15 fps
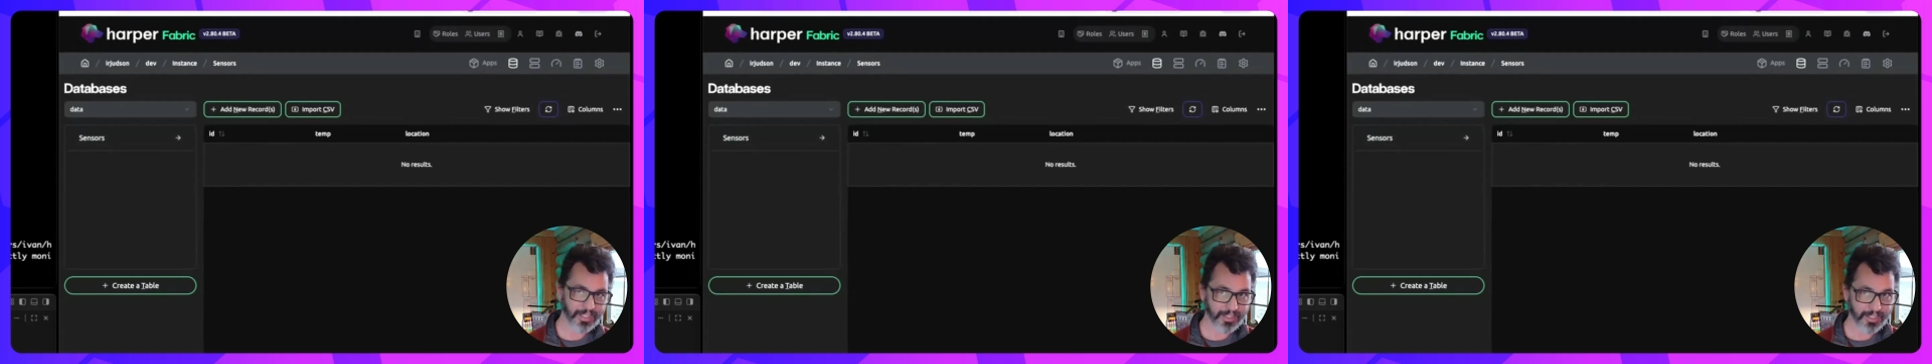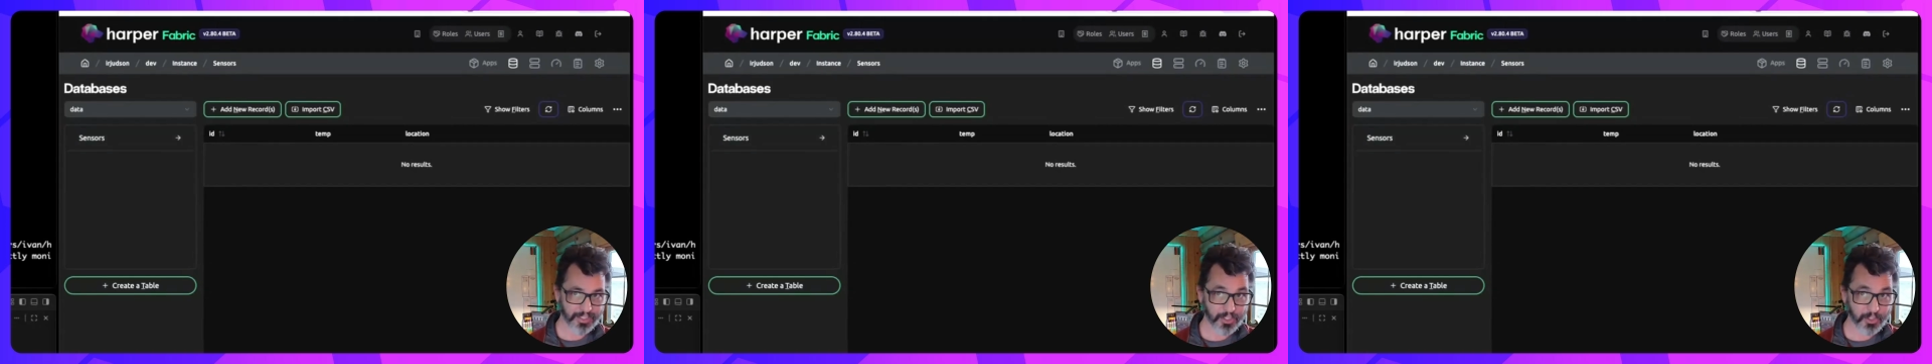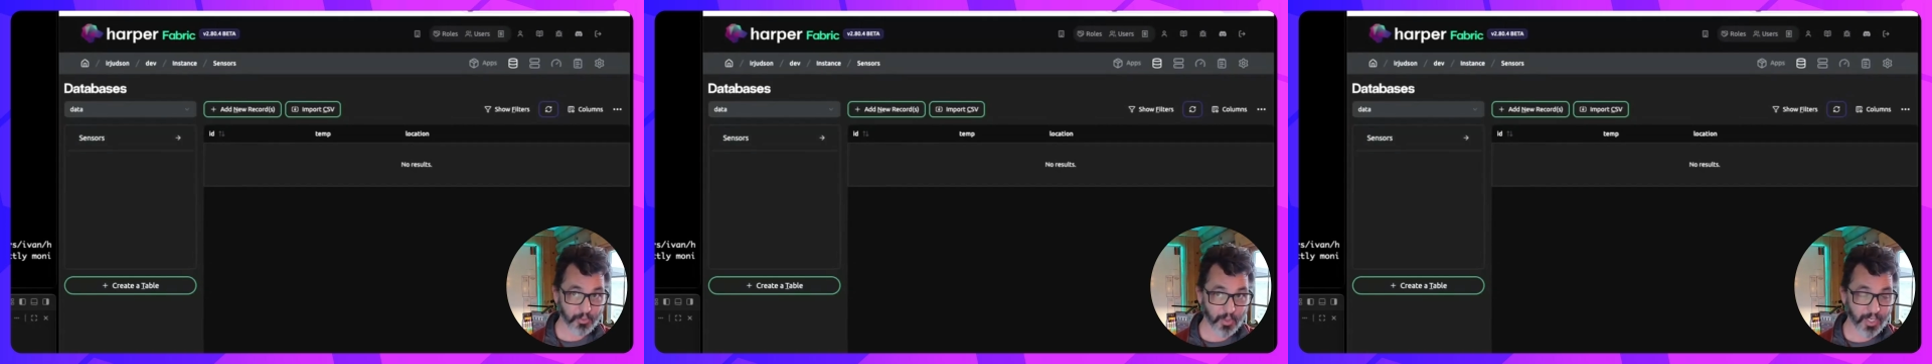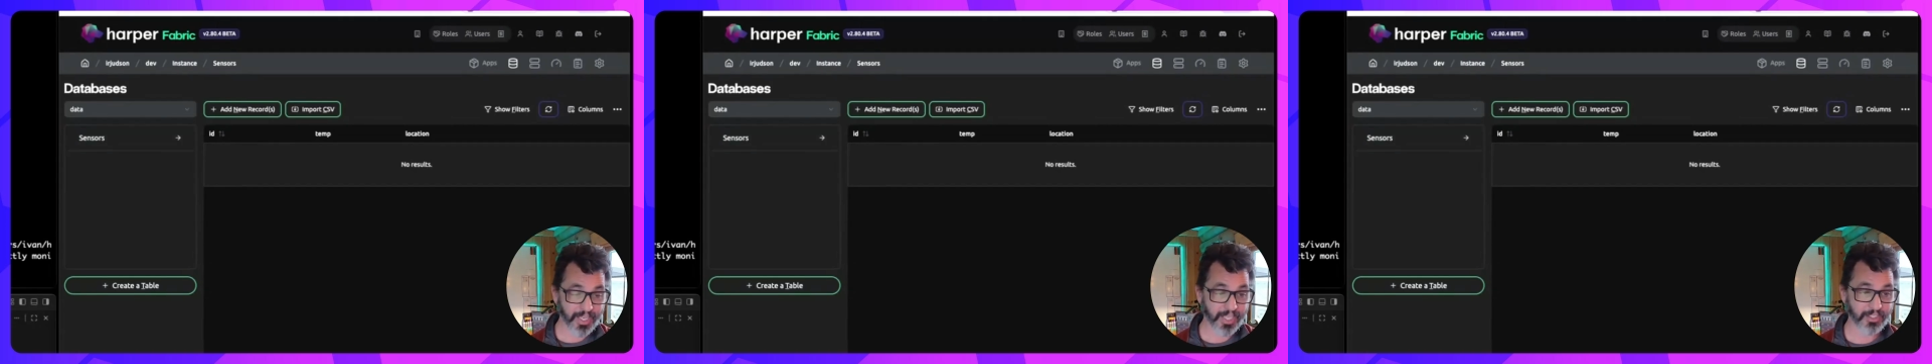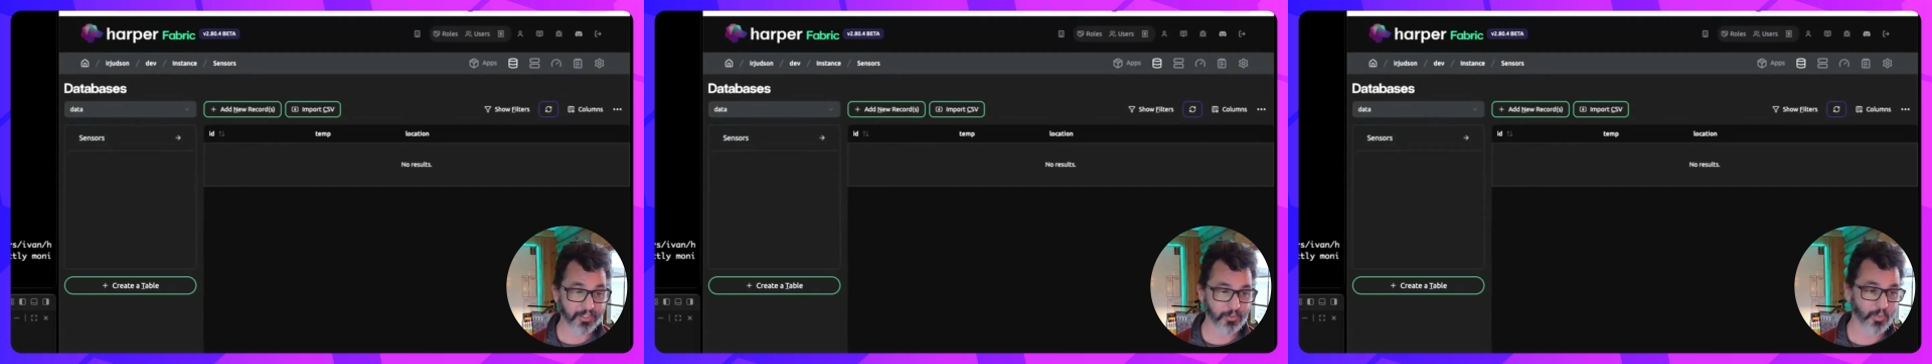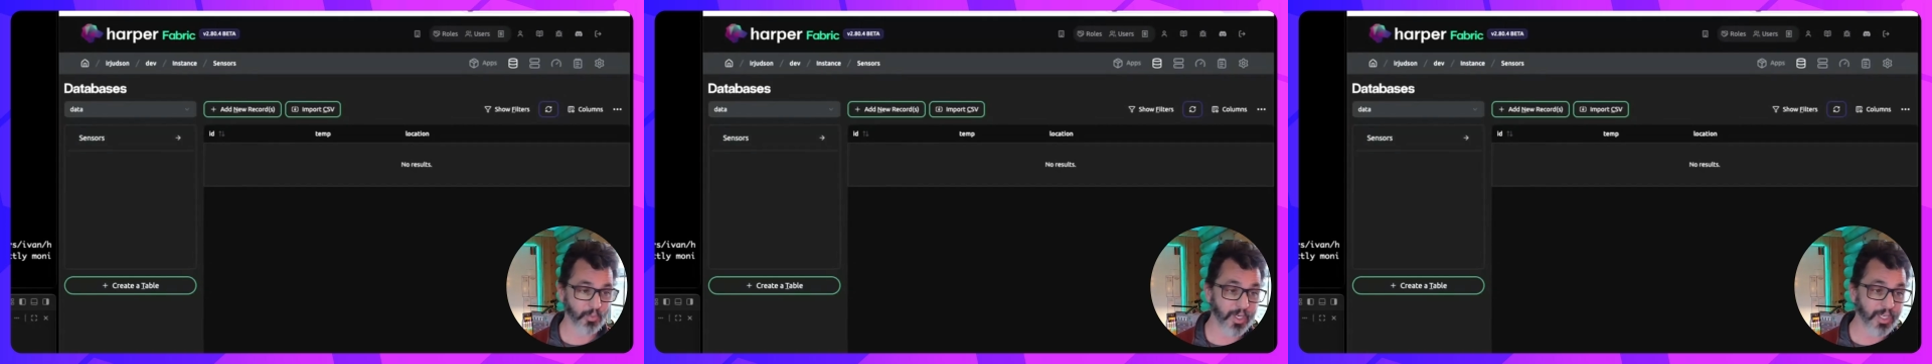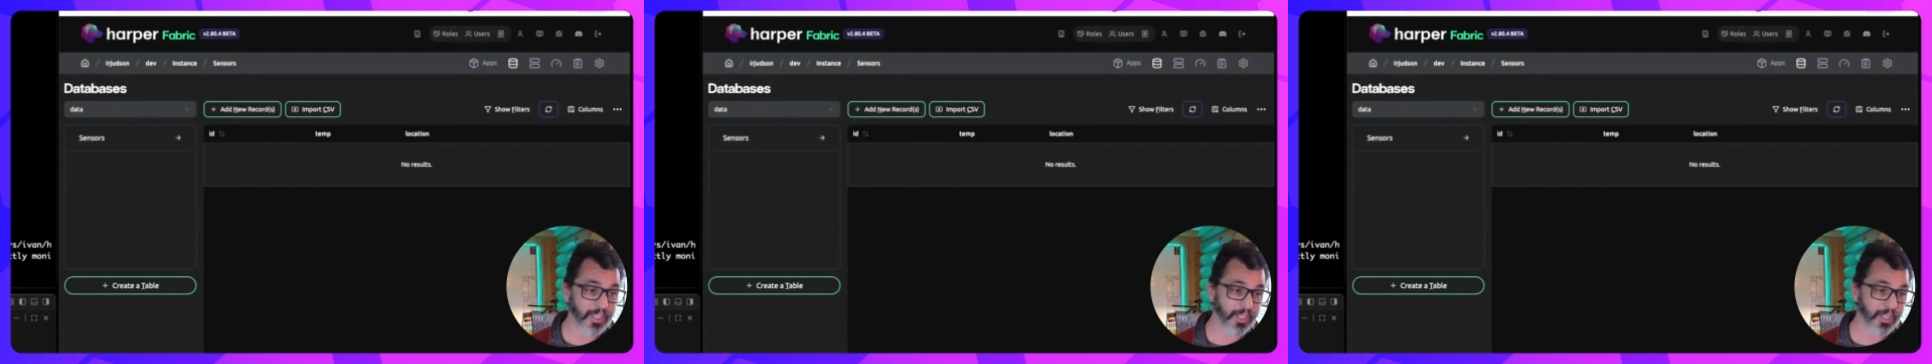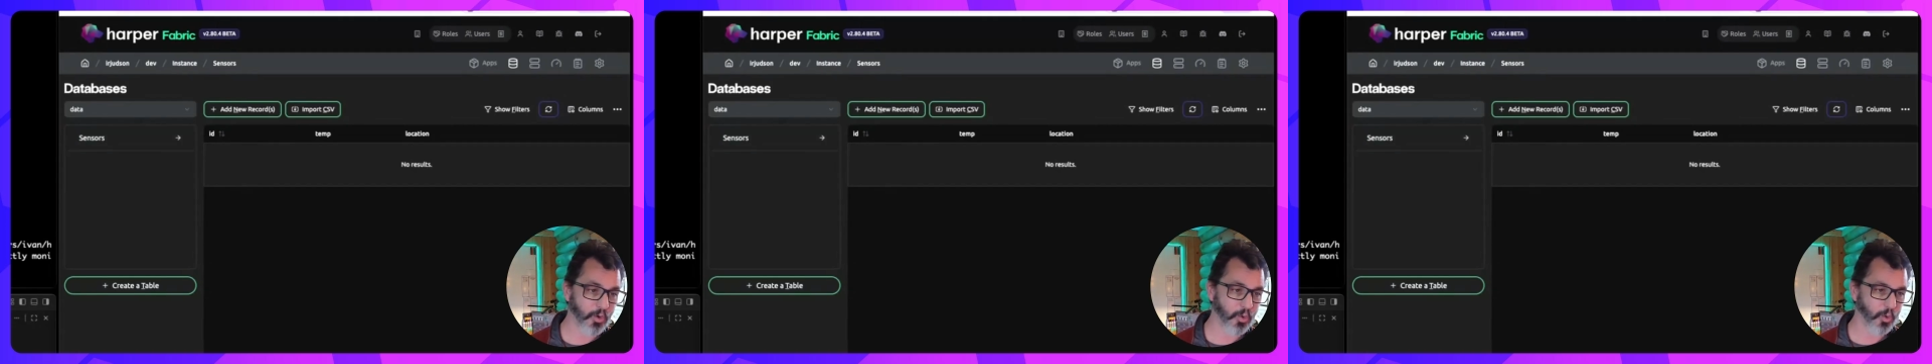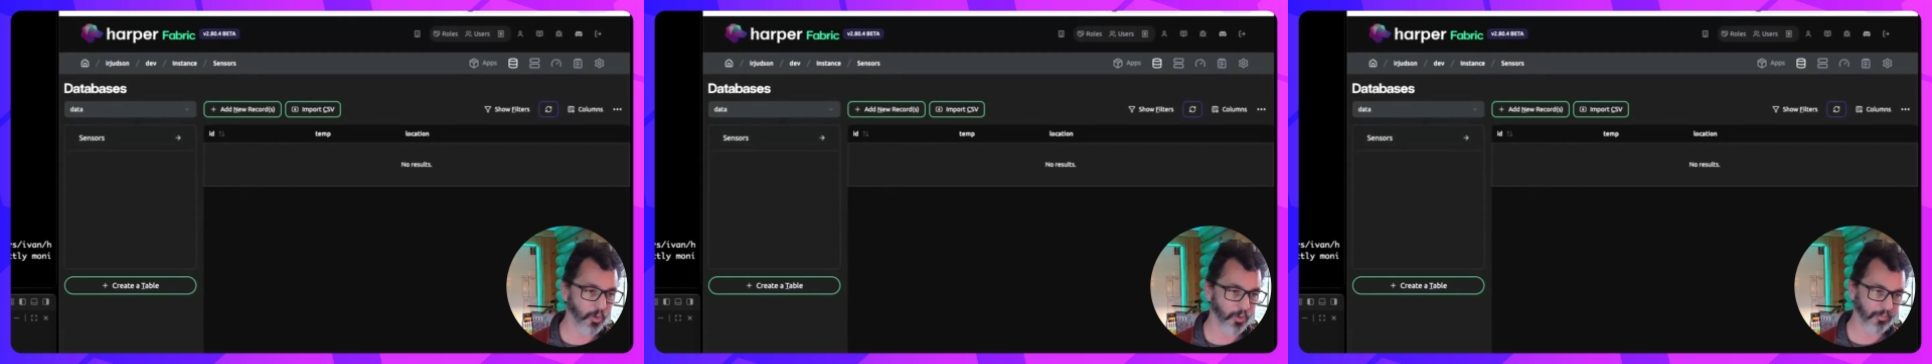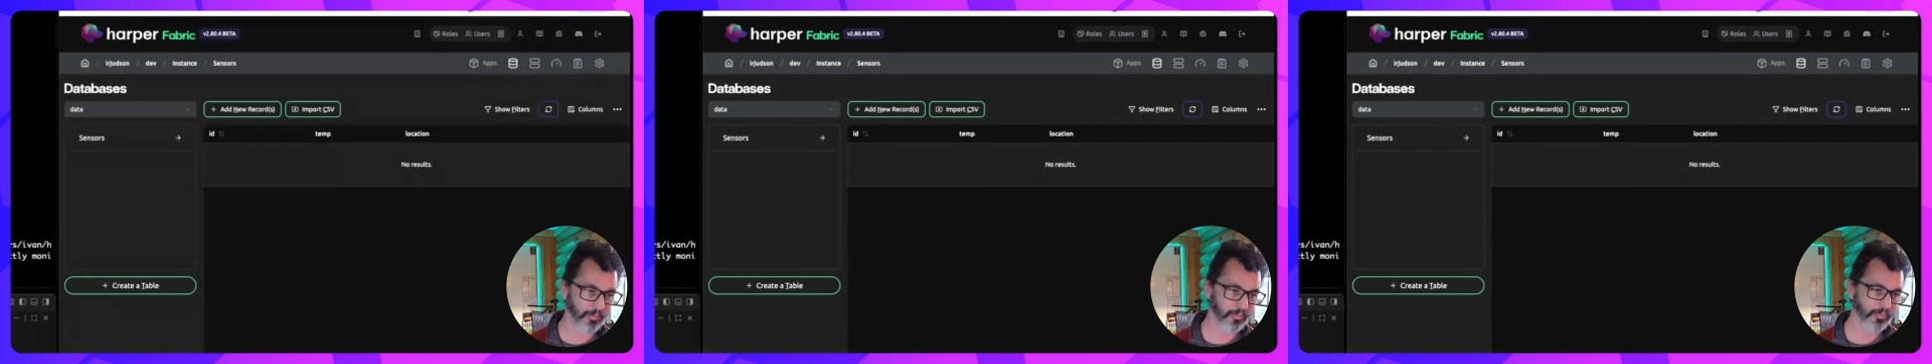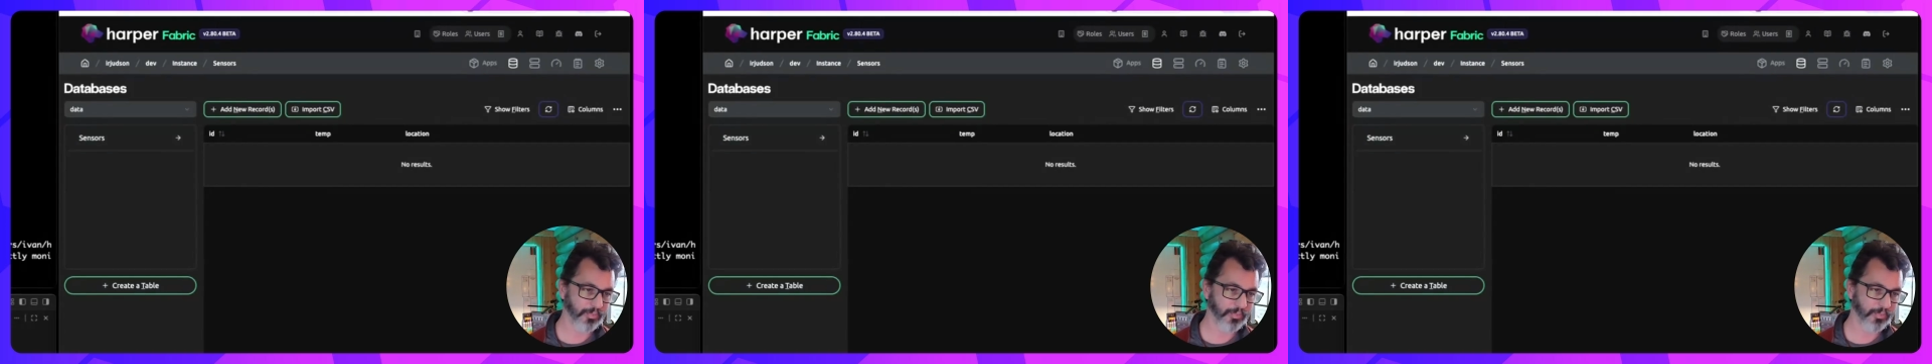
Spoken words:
This is where it gets really cool